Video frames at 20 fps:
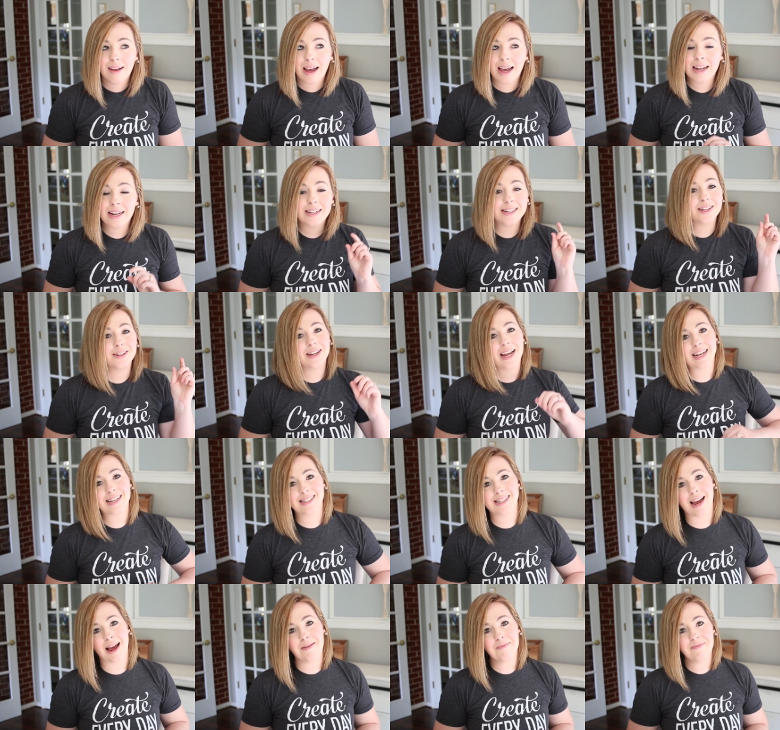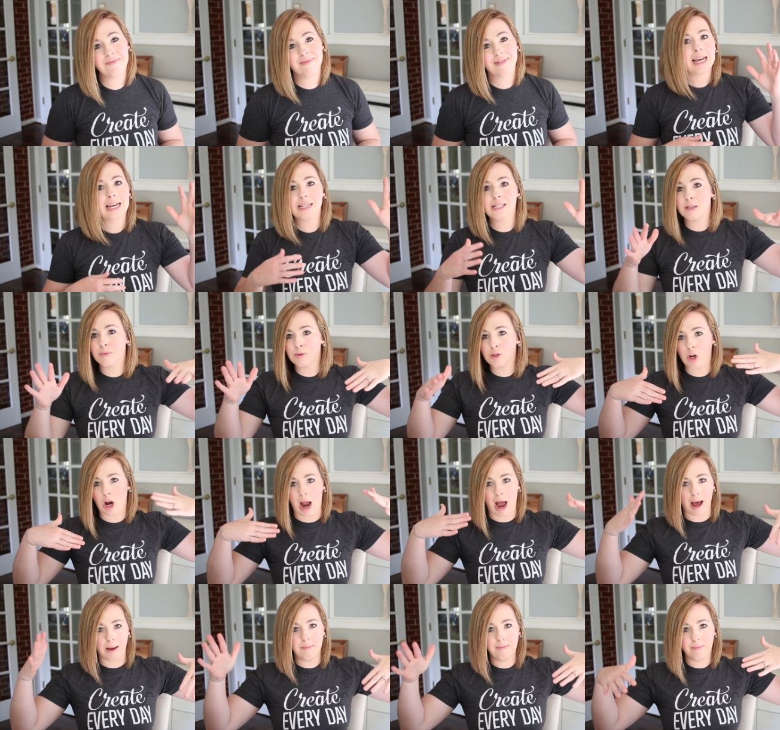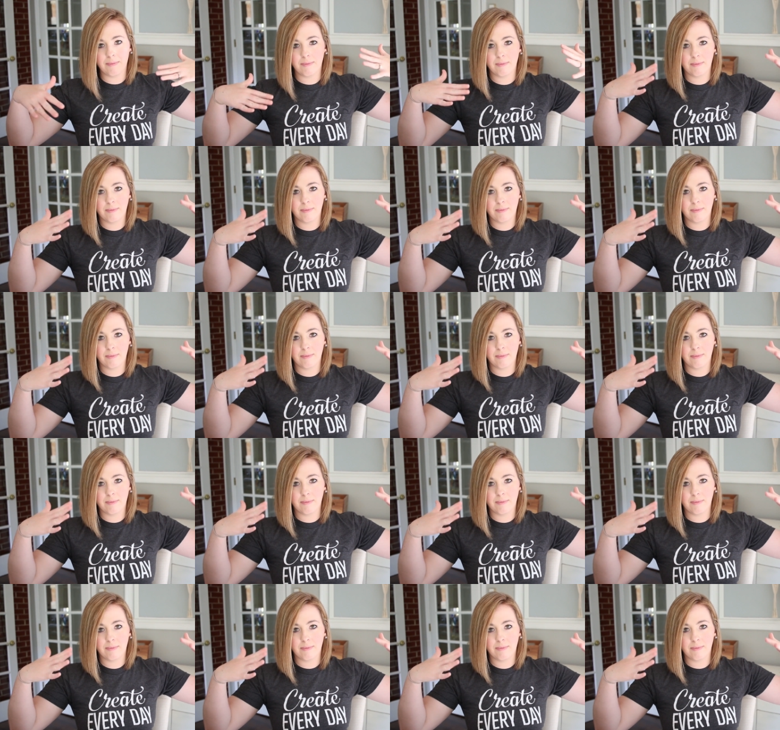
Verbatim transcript: And until next time, hit subscribe,